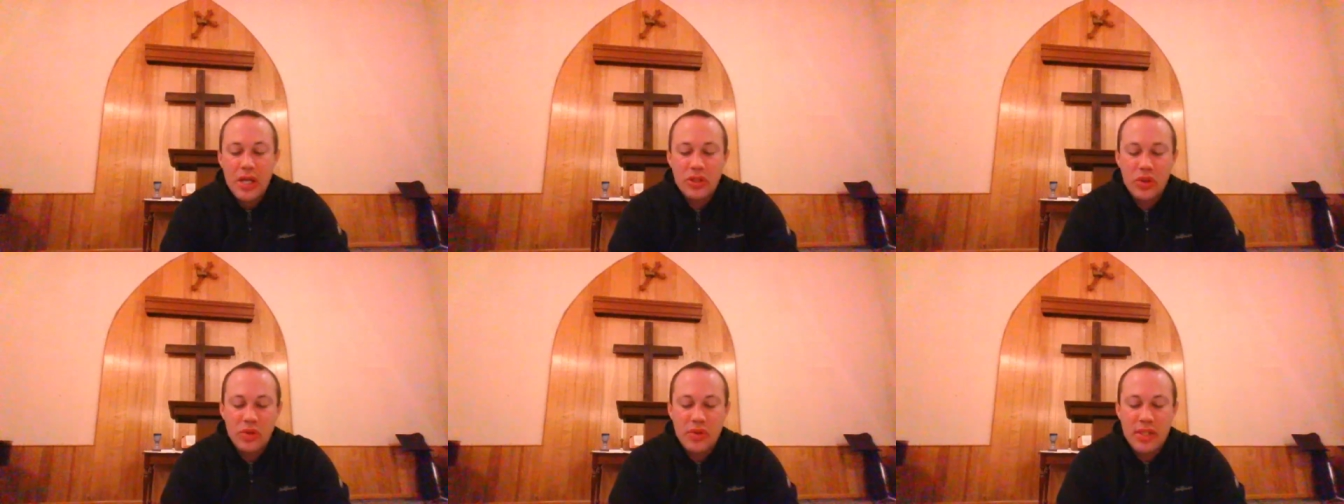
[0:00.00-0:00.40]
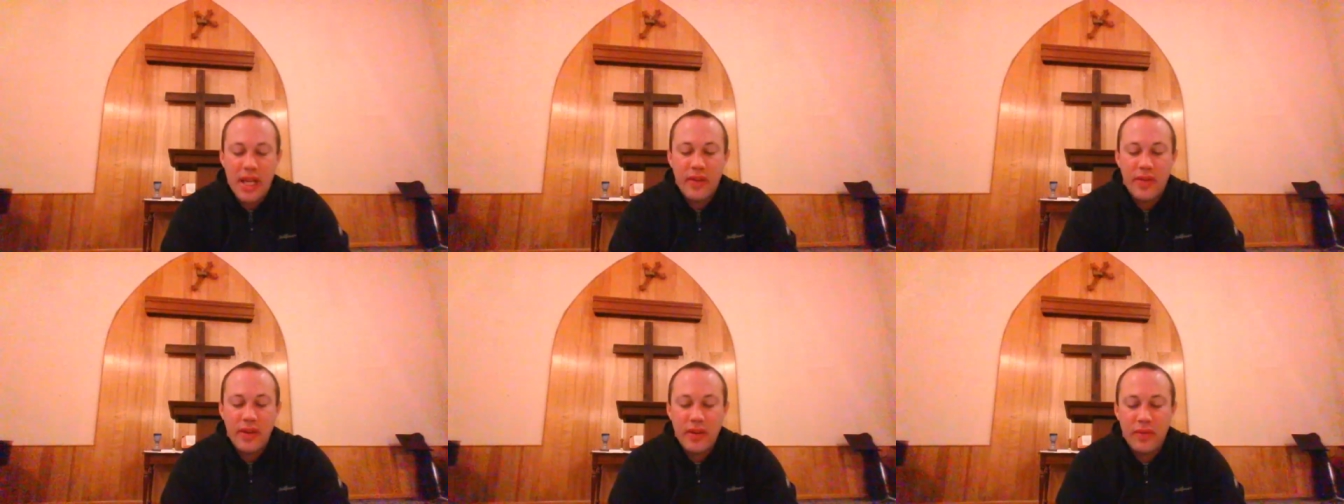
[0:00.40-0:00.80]
So
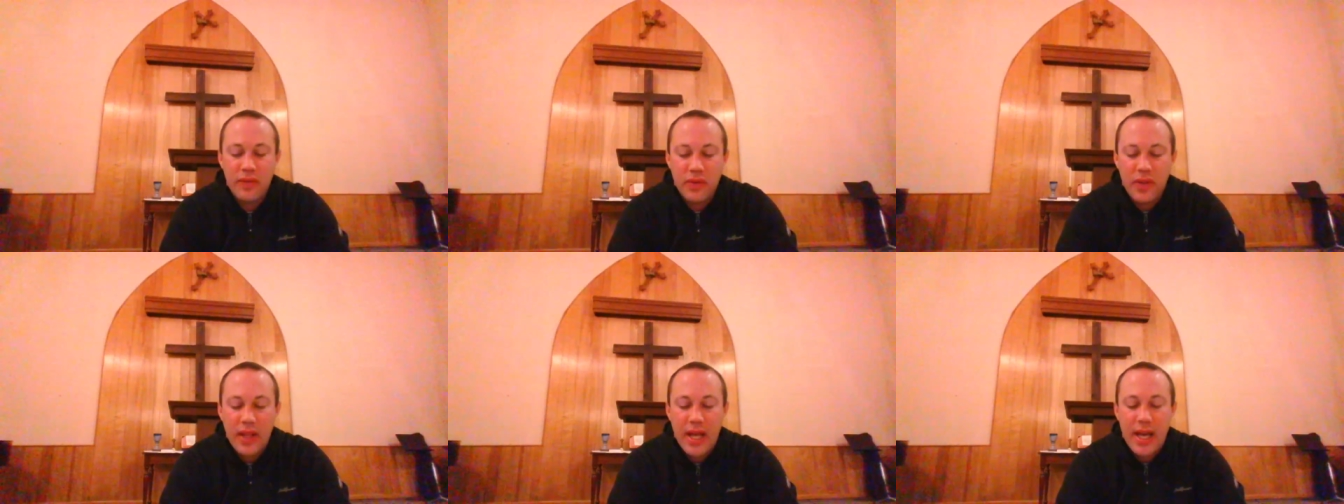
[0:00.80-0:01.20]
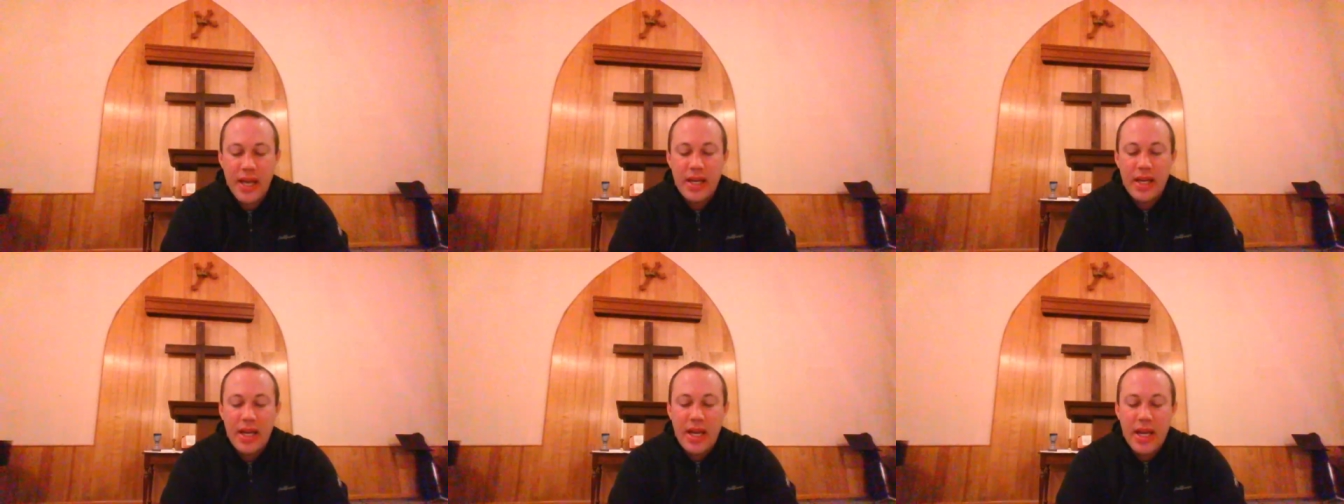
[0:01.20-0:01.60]
David
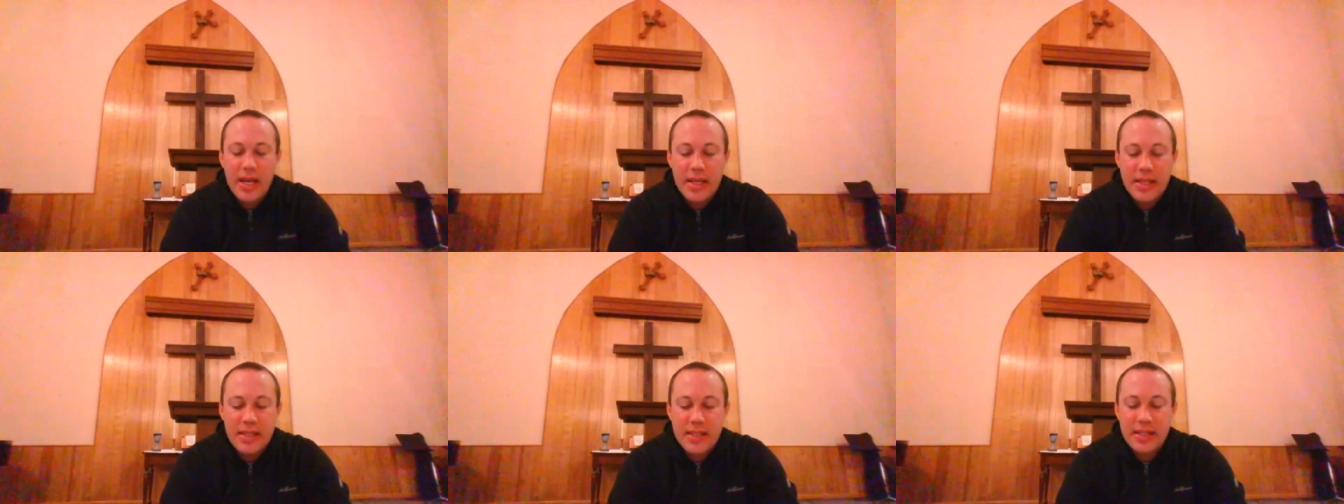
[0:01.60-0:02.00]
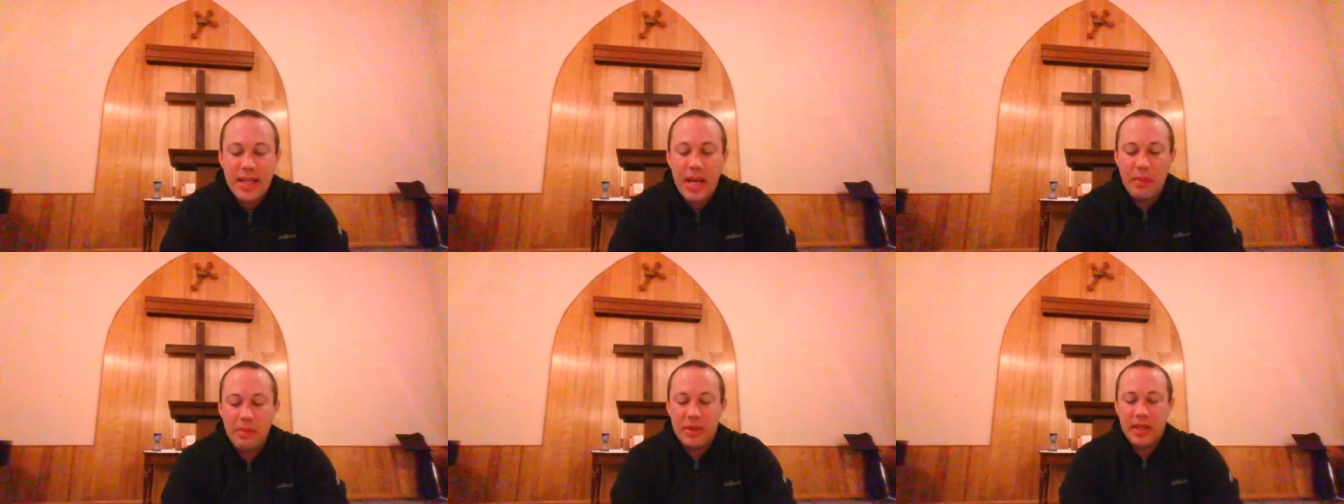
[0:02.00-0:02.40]
fled and
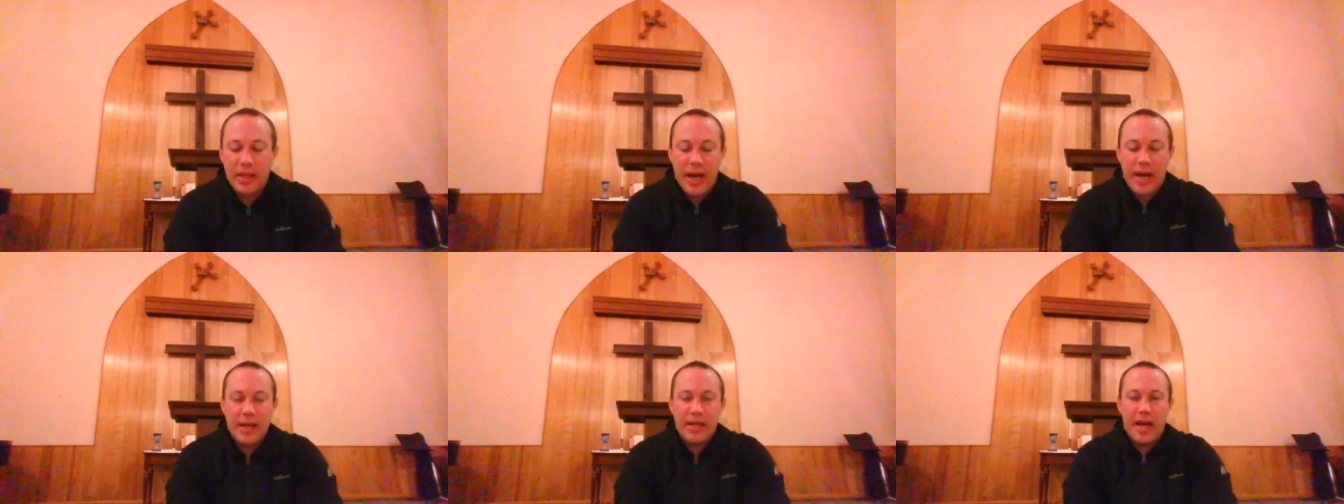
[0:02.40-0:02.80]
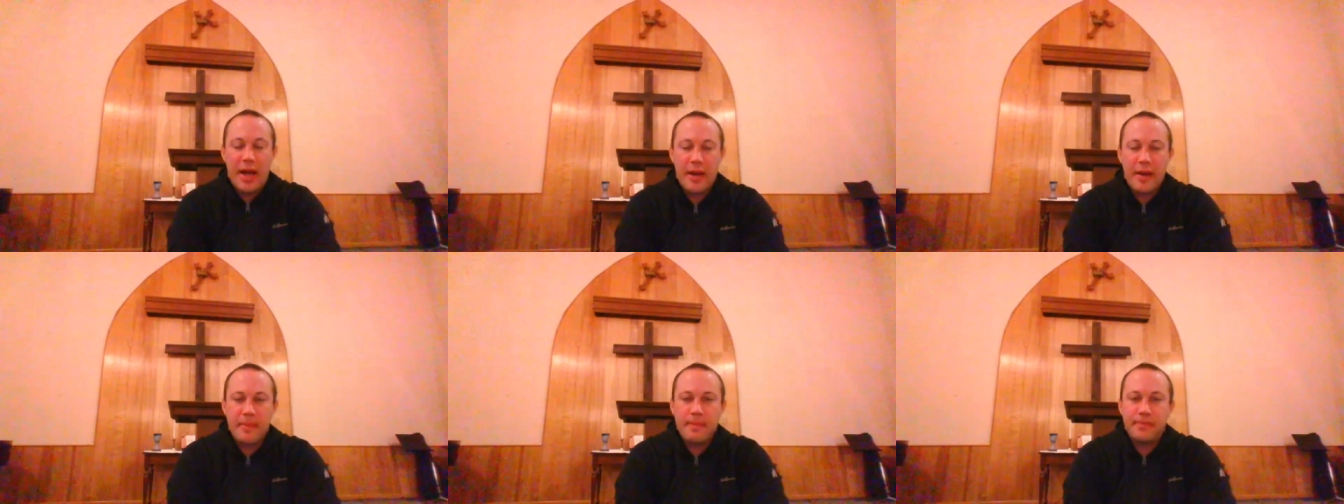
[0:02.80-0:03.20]
escaped that
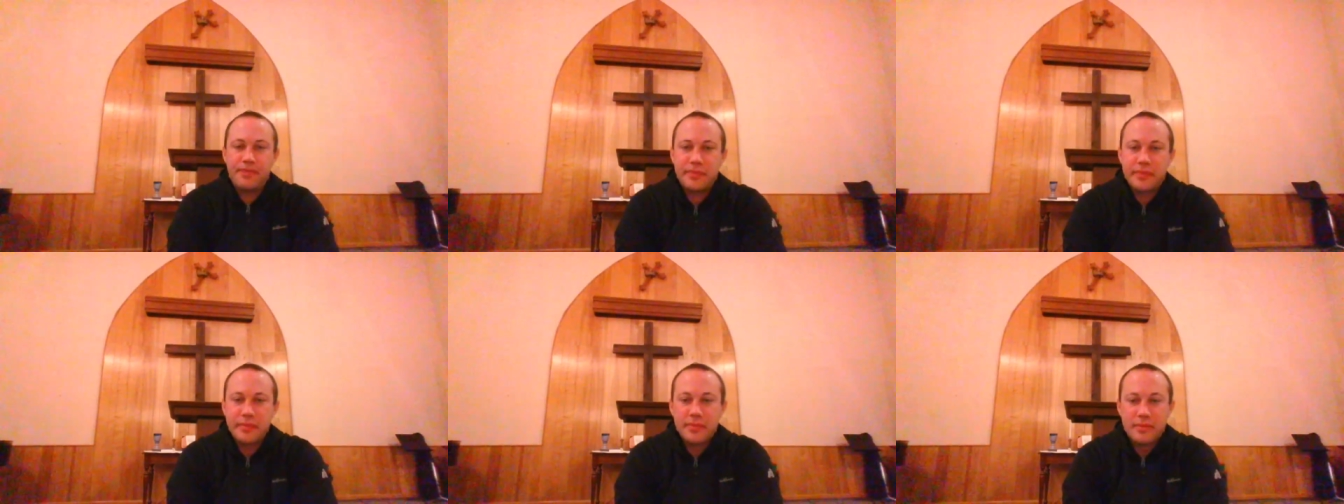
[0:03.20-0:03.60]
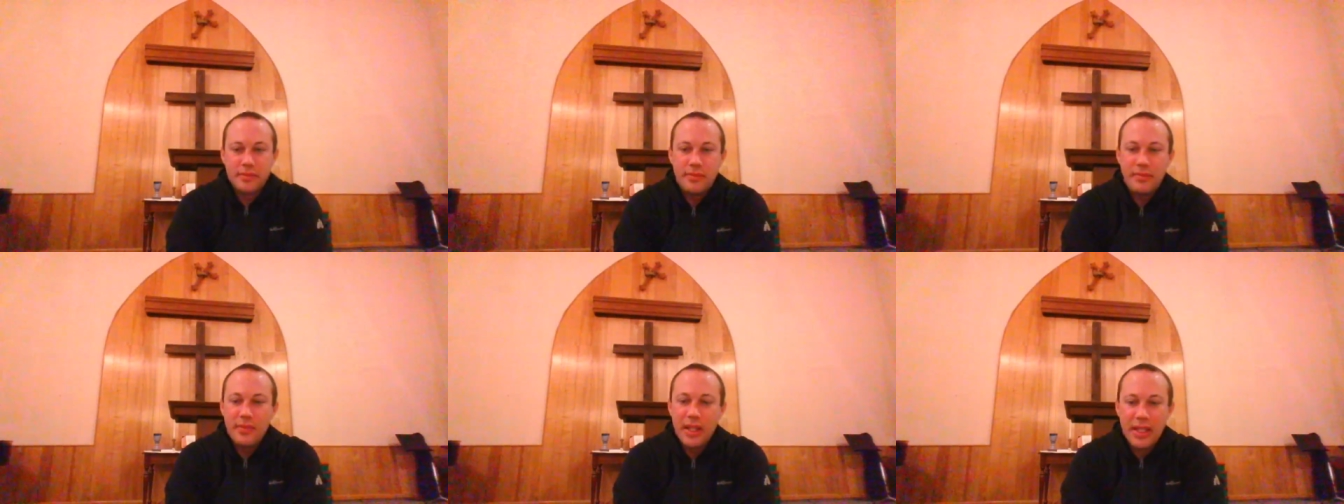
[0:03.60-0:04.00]
night.
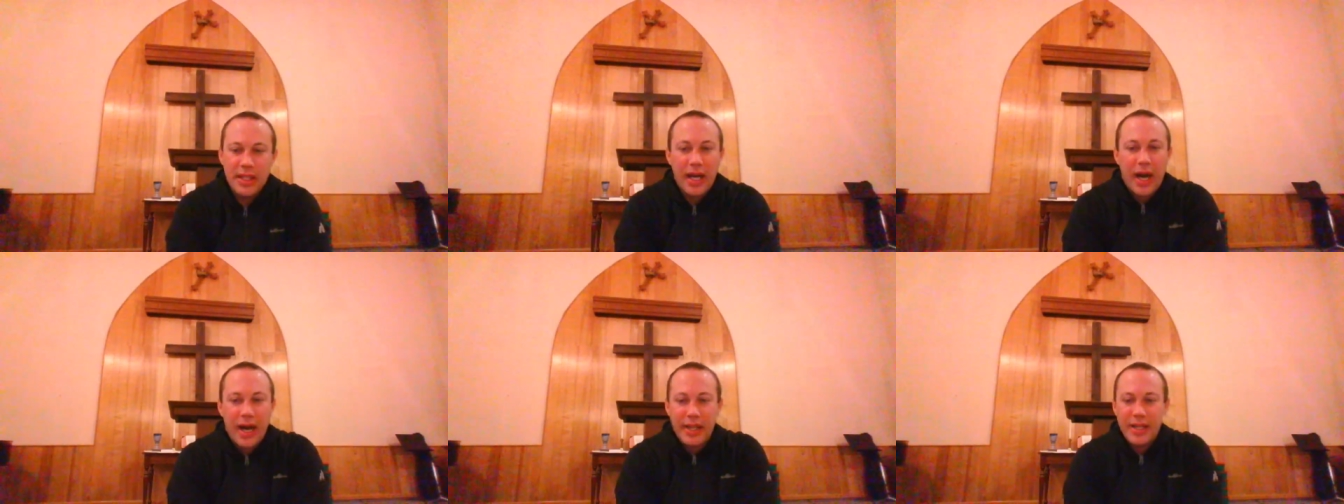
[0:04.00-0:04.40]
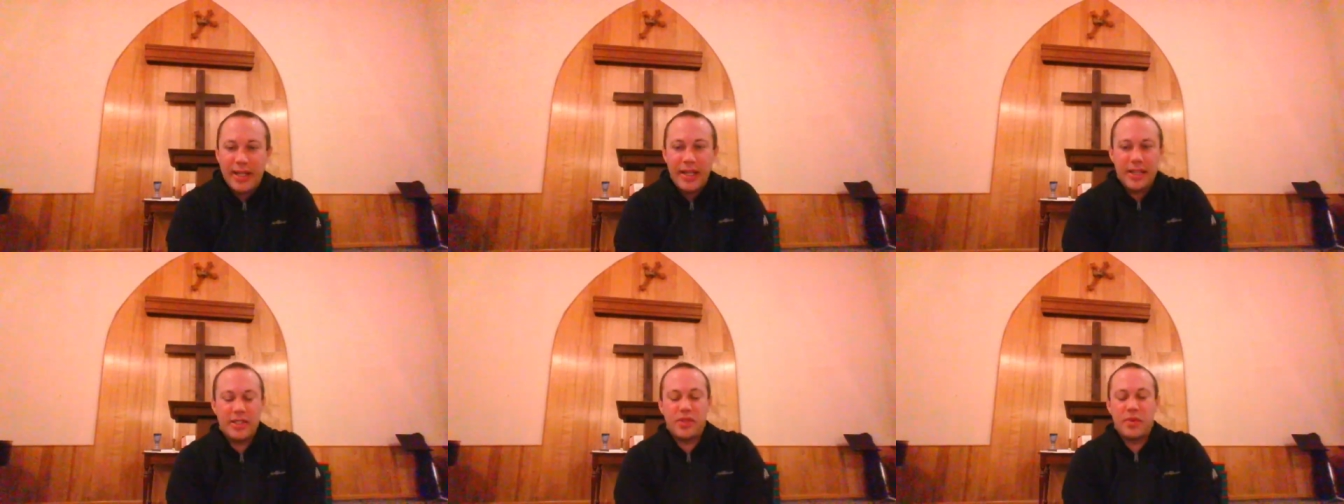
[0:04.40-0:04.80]
God
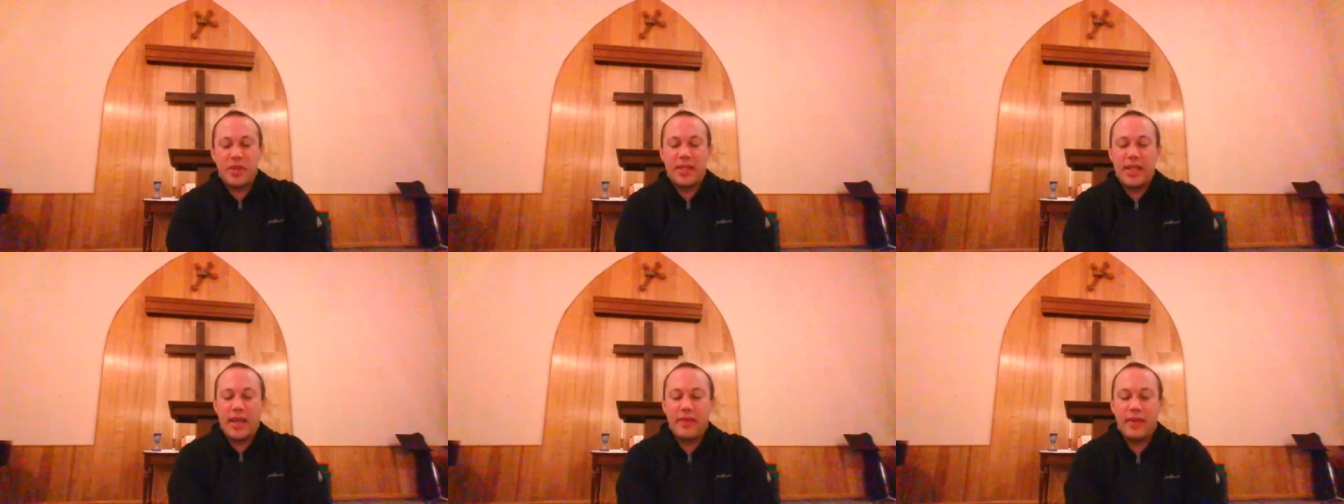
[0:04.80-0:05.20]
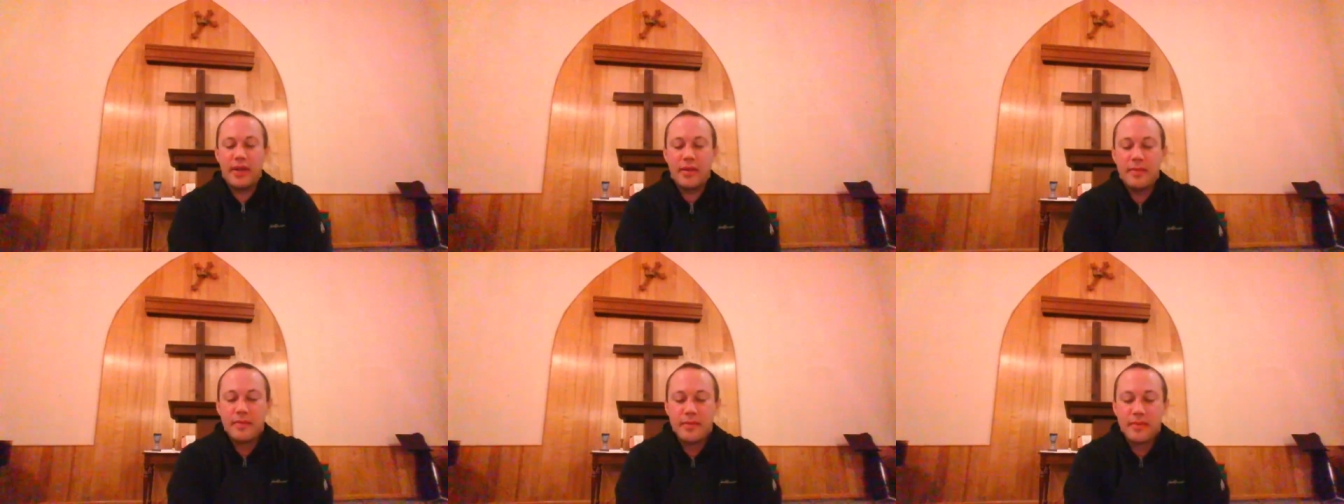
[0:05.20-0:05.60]
again is with David.